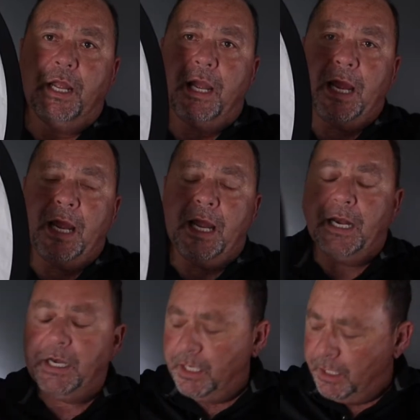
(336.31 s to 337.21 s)

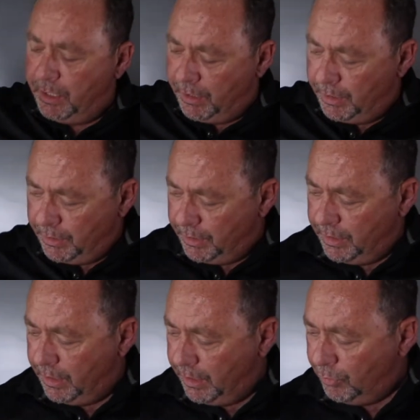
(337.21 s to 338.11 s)
And
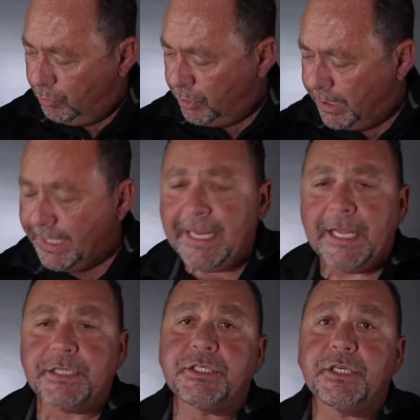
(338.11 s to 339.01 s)
in order to
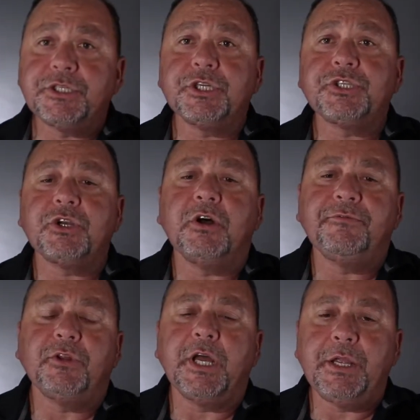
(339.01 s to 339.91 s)
get such a
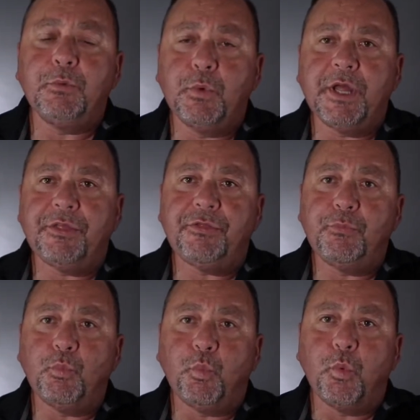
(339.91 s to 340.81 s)
soft light with
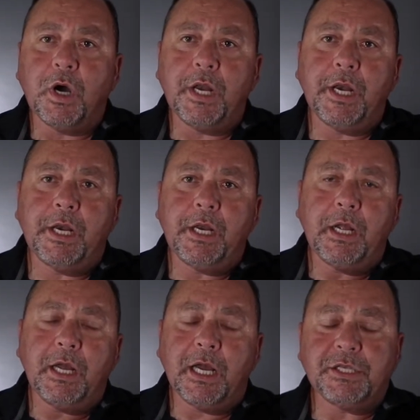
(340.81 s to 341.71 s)
one
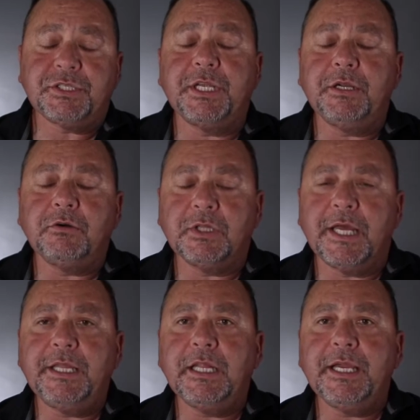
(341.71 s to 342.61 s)
single
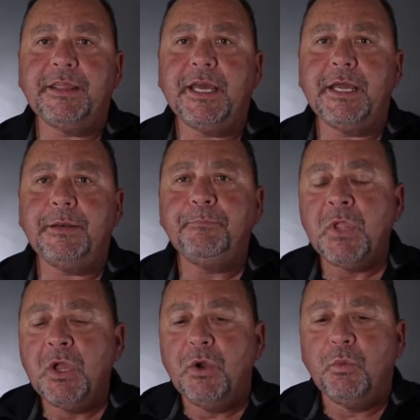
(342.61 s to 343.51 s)
light like that,
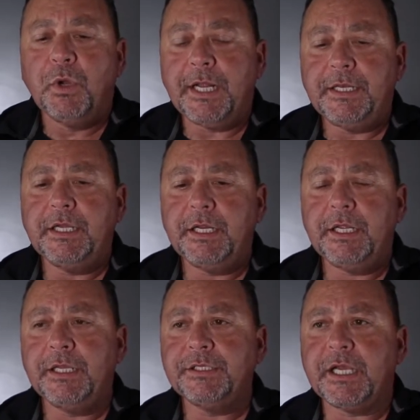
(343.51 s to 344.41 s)
what I did
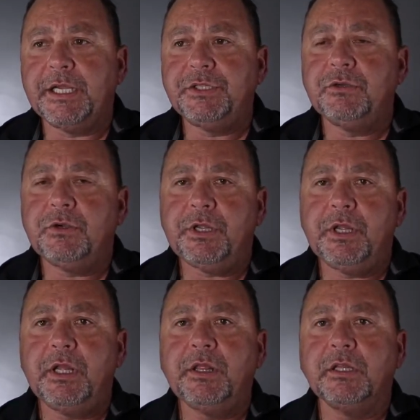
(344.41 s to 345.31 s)
is I
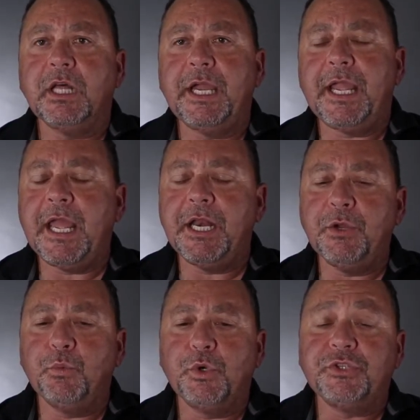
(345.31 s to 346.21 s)
took the light, and
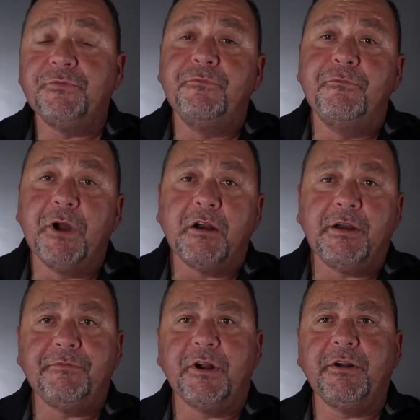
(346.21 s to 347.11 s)
it was
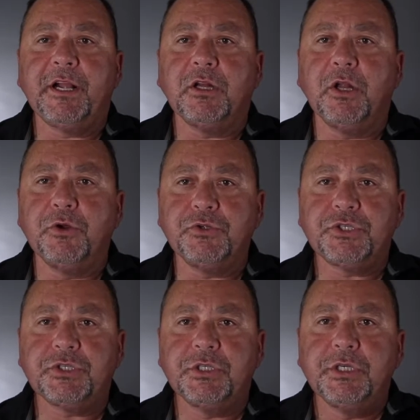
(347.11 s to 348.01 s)
very, very
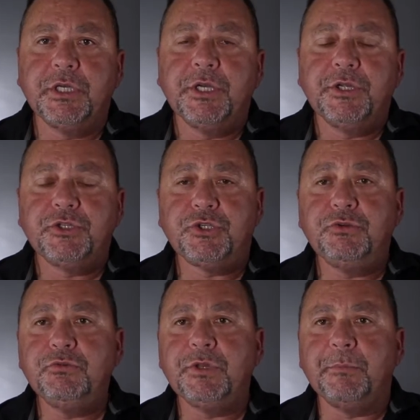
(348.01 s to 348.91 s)
close
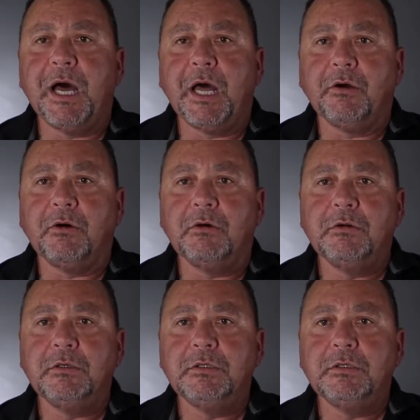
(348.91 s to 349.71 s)
to the model.